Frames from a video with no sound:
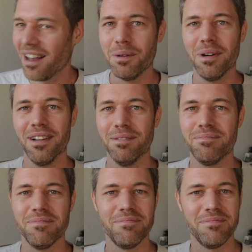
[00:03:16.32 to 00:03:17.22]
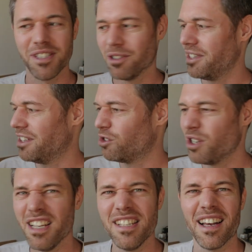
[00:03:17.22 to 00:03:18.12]
Well, sorry,
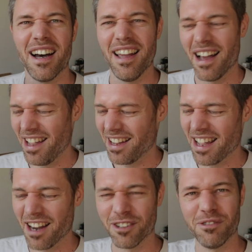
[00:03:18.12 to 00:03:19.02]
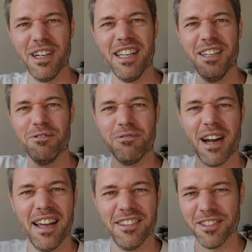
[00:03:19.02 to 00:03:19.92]
trees, I cannot really
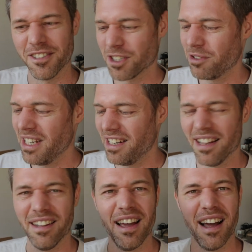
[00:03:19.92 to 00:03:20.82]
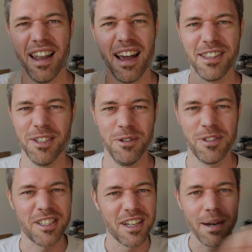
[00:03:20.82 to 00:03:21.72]
write on the screen and I like to
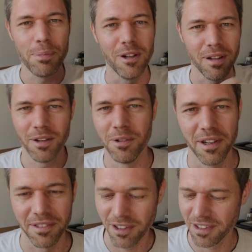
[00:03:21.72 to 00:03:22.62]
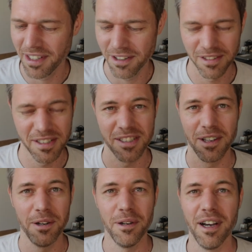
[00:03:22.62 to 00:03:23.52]
scribble around articles.
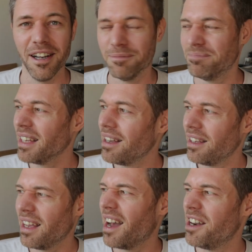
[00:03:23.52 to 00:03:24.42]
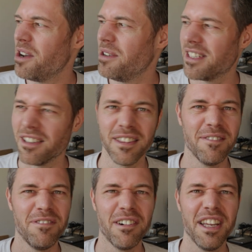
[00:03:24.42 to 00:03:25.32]
So yeah, I know it's
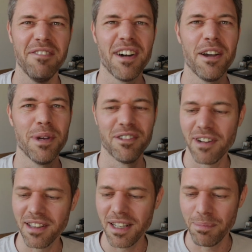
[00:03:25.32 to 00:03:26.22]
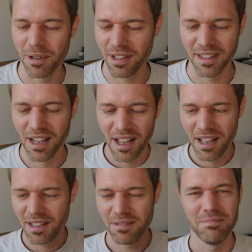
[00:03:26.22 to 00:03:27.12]
not very environment friendly, but
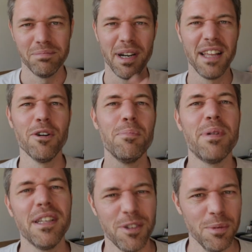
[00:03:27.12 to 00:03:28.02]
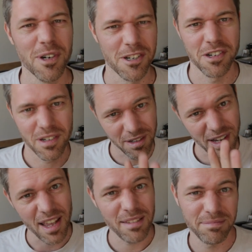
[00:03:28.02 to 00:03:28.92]
I don't print too much,
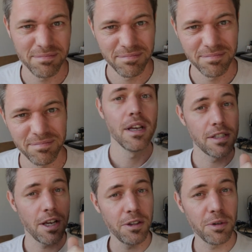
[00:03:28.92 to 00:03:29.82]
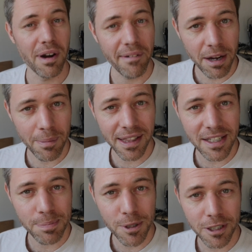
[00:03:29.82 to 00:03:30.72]
okay? So do I recommend
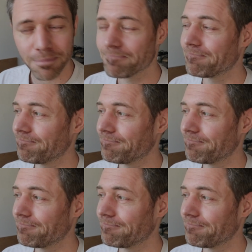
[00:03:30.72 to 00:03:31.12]
this book?